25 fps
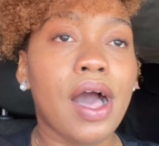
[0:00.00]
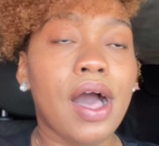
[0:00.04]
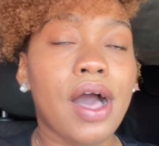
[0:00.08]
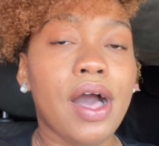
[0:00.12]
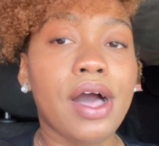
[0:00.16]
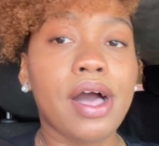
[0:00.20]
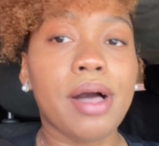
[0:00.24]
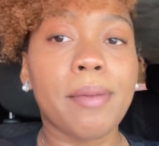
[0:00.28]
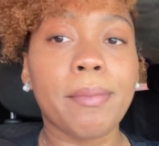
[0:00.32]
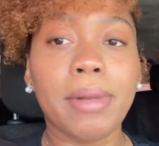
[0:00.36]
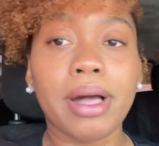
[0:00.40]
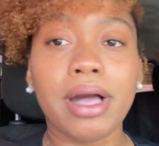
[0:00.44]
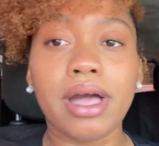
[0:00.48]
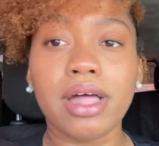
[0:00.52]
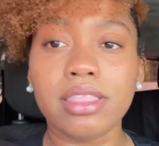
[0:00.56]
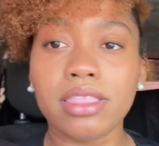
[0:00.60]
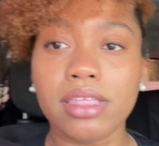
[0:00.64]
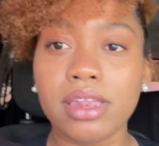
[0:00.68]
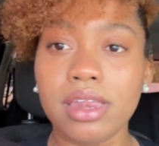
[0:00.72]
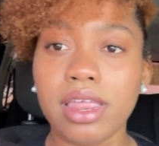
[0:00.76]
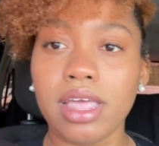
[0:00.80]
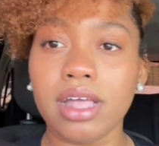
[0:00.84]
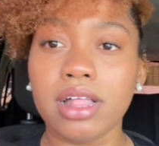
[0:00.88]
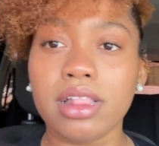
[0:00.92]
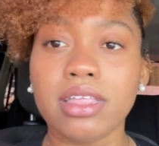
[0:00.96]
I got
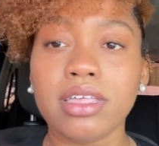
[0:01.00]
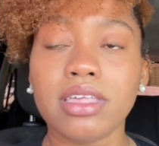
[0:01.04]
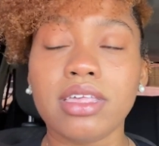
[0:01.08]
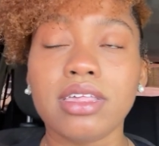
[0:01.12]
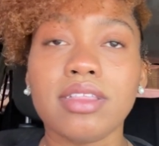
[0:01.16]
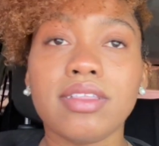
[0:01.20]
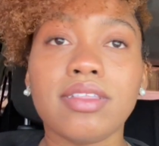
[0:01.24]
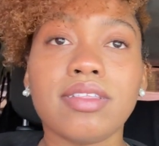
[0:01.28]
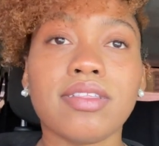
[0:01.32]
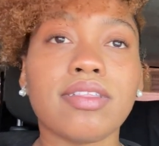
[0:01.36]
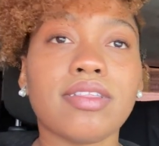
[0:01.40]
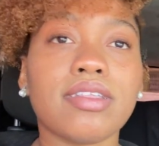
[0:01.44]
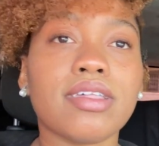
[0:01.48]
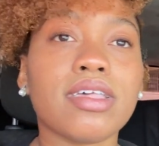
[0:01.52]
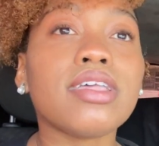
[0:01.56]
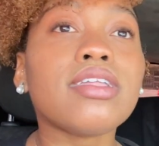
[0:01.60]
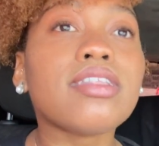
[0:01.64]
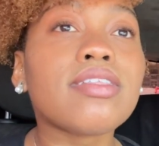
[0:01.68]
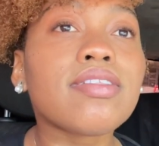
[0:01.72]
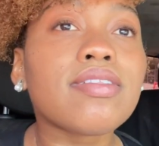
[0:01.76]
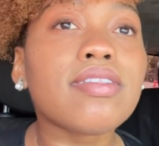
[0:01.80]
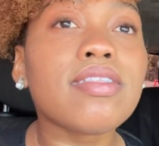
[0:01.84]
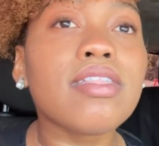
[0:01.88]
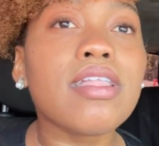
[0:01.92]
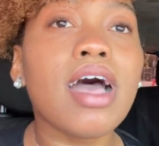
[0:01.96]
the necklace.
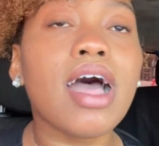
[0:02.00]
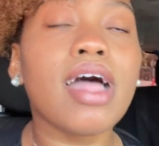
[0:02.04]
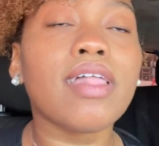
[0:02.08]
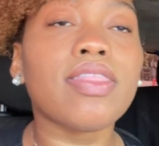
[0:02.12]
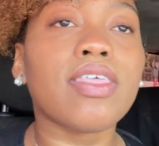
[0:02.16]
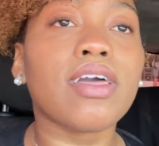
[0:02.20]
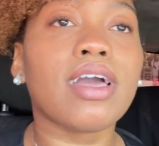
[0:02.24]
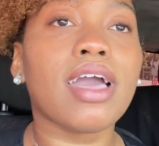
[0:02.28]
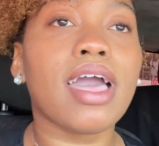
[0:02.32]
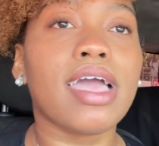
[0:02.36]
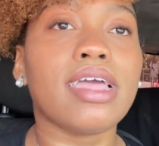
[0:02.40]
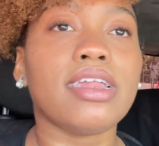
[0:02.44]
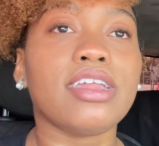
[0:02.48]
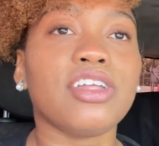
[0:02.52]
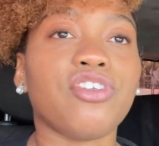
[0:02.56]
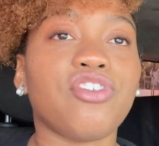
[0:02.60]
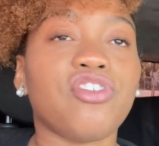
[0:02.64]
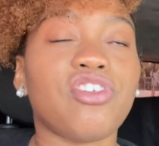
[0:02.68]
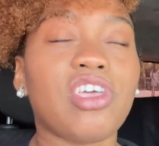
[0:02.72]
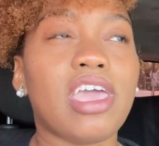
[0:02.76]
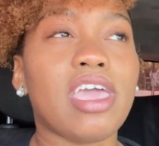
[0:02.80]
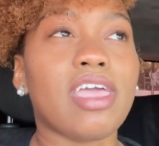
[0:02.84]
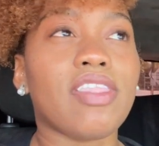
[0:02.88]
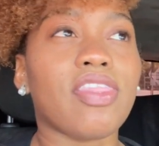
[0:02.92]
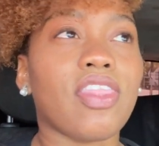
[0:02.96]
It's not the kind of
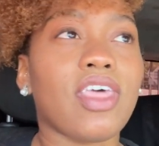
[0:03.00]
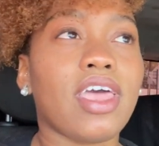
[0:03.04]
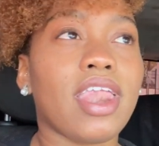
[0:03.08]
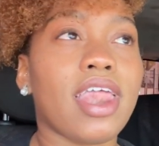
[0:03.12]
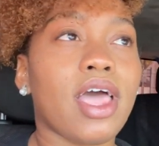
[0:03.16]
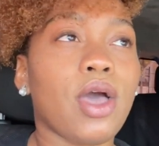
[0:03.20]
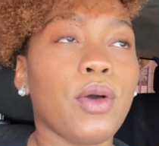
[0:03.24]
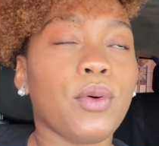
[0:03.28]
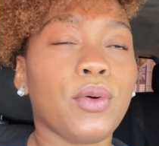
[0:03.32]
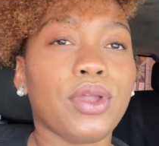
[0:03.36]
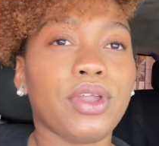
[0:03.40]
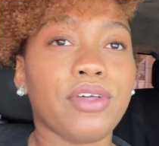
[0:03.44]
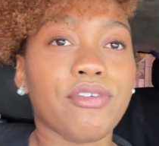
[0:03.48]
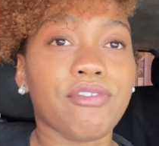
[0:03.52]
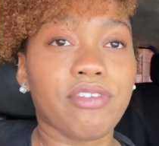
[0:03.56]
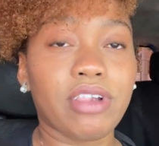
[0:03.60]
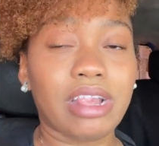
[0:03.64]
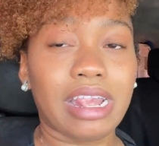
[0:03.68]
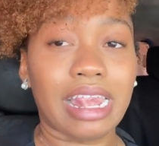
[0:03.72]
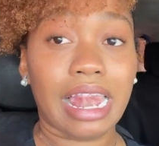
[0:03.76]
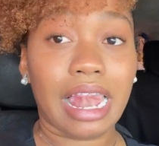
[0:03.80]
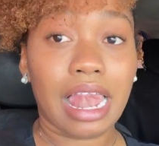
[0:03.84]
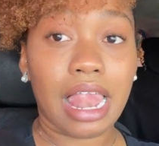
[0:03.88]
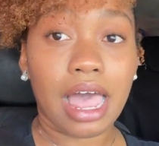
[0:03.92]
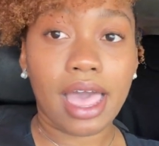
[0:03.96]
chain that I would have
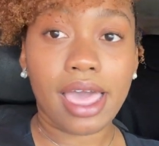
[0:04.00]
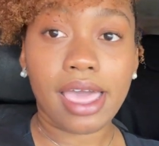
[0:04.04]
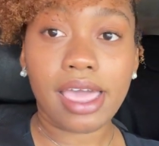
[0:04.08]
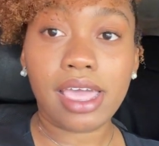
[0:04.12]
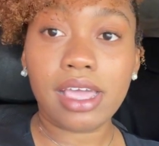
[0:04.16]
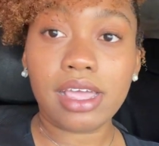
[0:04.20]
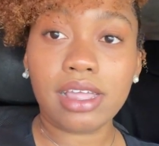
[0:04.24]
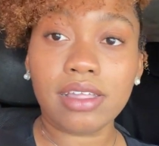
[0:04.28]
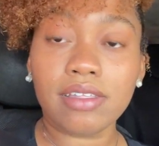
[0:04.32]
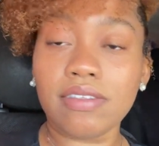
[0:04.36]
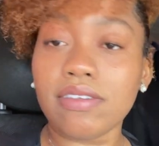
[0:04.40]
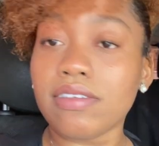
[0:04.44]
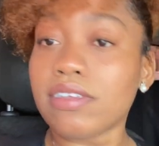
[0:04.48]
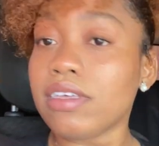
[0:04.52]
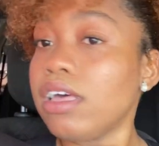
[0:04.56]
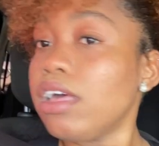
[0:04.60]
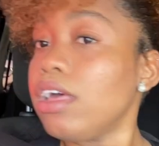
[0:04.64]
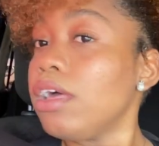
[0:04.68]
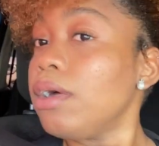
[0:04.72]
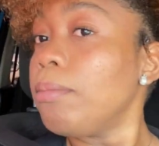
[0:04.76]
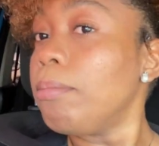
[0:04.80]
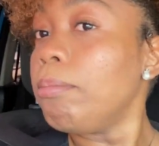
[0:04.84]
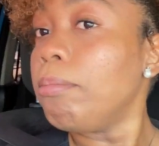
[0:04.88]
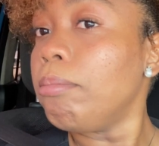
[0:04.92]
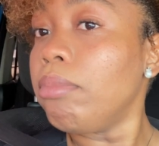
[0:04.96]
liked,
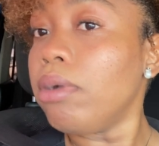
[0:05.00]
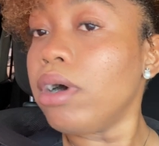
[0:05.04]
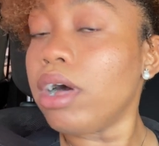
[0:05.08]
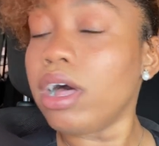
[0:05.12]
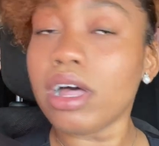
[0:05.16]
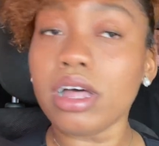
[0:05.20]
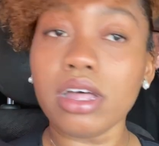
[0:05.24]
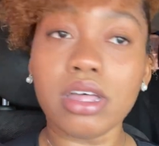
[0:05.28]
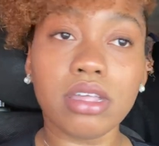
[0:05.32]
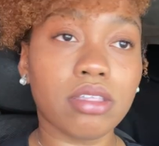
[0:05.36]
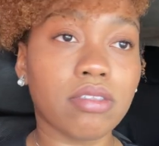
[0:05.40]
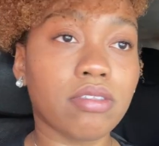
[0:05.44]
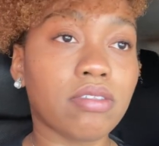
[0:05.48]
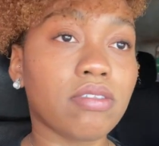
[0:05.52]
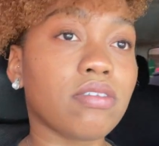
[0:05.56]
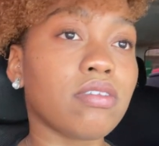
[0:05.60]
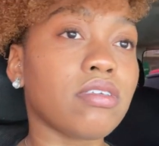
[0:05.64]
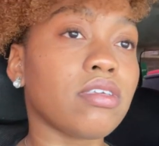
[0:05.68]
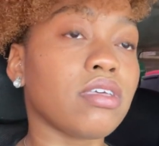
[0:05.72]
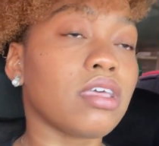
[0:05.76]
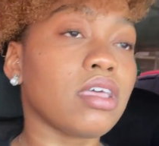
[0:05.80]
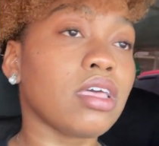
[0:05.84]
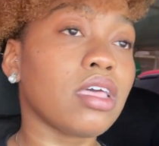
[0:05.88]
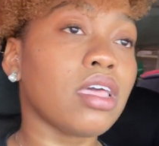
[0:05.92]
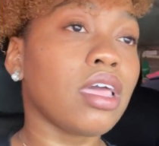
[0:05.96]
but
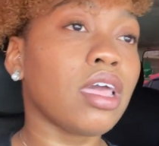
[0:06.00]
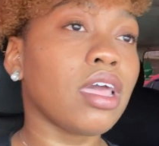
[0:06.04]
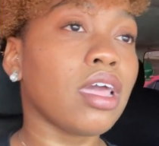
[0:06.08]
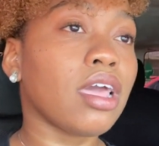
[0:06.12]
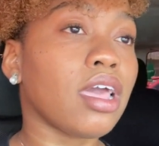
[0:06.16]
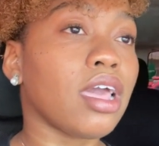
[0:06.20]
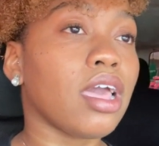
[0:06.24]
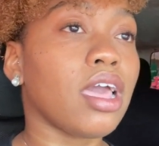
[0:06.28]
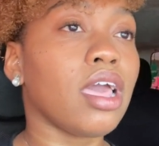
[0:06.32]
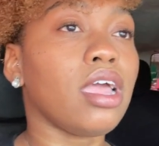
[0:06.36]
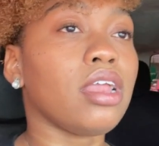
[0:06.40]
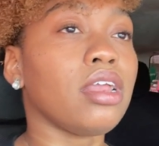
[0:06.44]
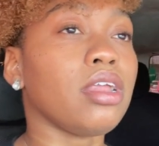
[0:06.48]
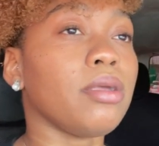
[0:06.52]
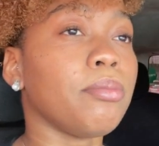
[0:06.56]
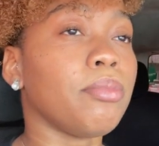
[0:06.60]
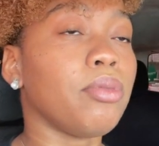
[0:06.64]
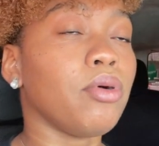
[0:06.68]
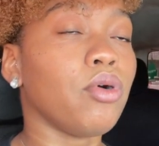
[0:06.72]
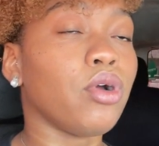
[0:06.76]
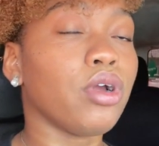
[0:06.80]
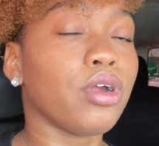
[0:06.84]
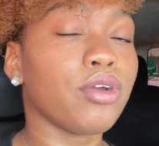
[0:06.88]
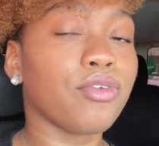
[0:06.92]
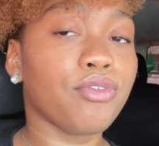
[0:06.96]
an
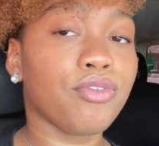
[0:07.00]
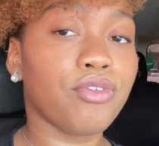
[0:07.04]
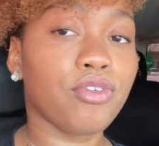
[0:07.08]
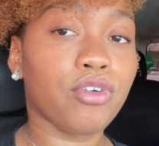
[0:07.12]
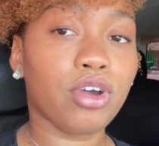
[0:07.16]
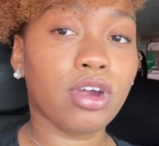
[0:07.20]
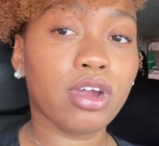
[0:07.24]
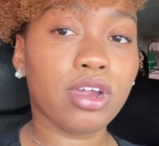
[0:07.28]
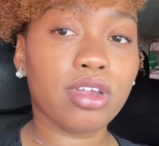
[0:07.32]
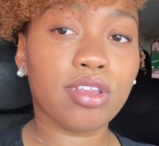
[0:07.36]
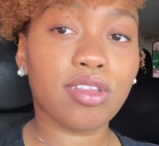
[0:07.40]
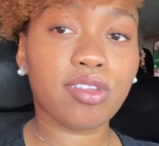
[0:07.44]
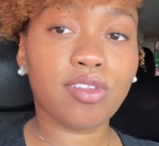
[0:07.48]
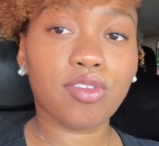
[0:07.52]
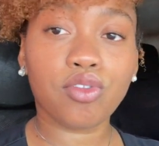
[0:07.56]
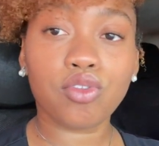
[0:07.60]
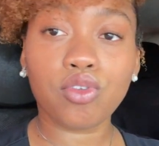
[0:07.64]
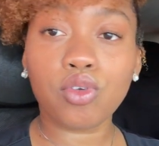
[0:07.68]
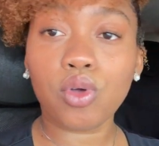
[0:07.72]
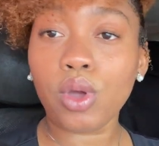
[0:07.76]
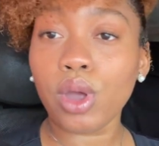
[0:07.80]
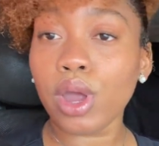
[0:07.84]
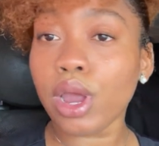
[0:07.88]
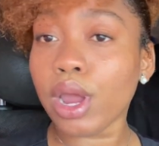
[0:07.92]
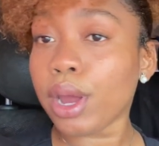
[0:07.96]
import for a
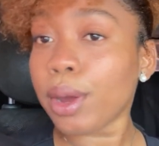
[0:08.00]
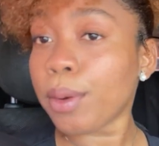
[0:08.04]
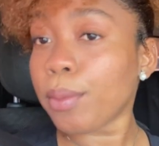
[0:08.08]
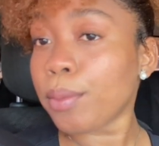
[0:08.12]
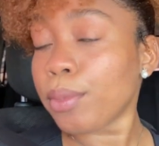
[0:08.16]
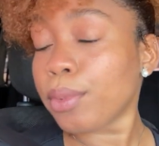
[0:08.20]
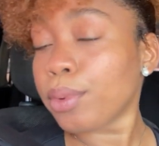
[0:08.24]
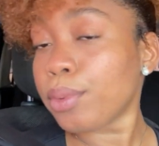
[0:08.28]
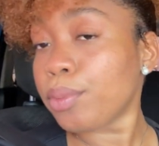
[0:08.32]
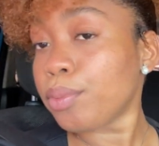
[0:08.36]
storm.